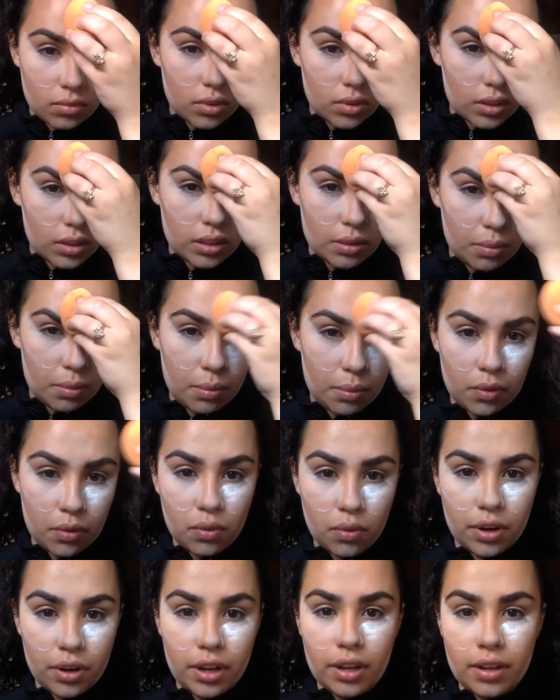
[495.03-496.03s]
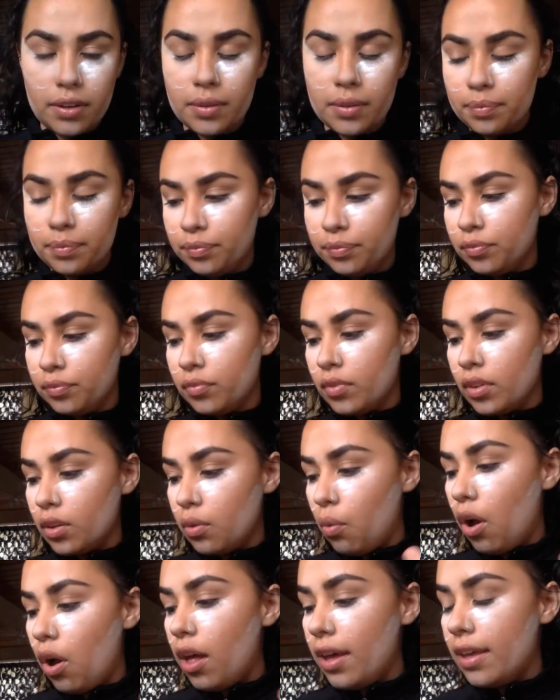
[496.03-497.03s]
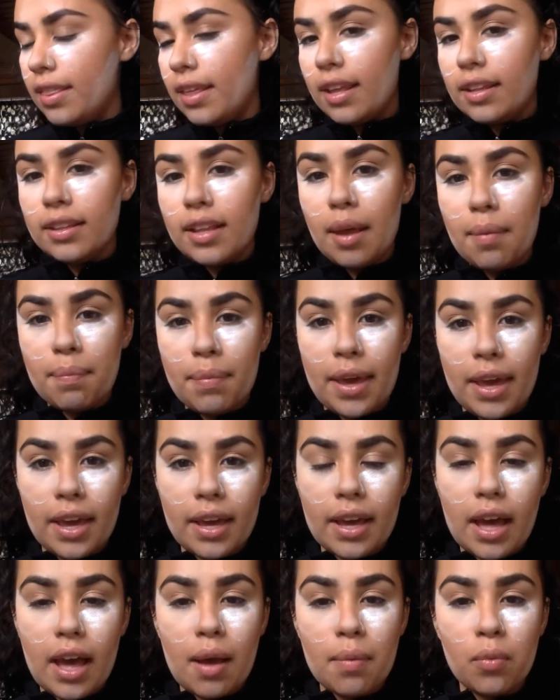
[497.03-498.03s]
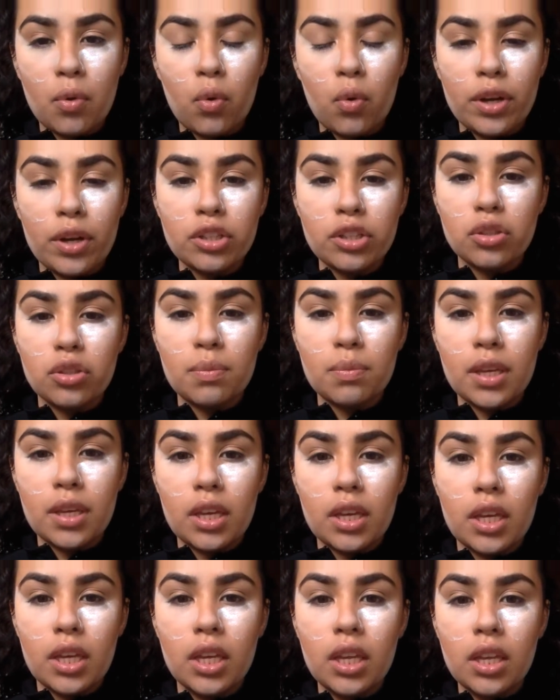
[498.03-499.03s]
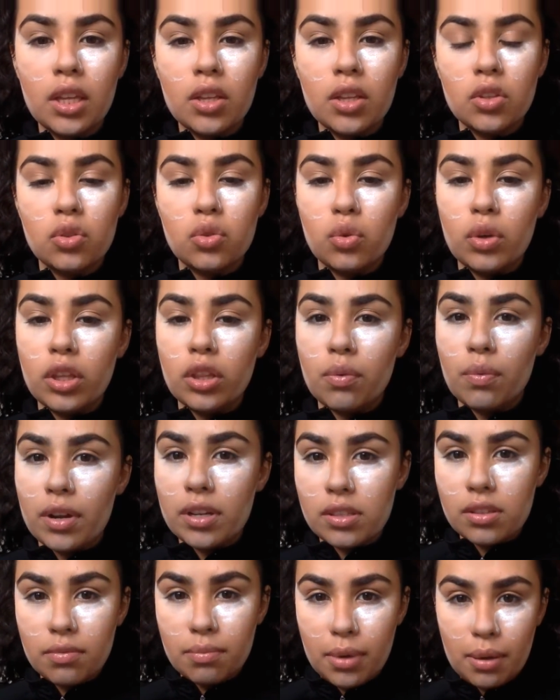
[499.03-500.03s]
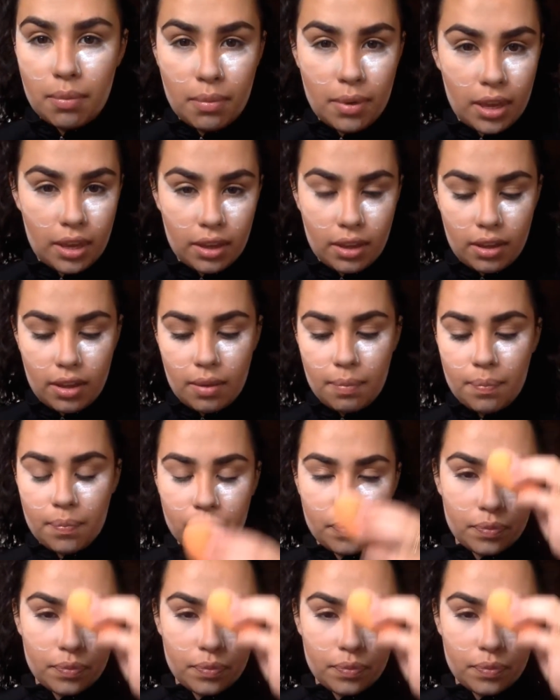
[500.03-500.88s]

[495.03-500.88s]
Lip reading: And some of my forehead. While I get that baked, I'm going to be doing the rest of my makeup.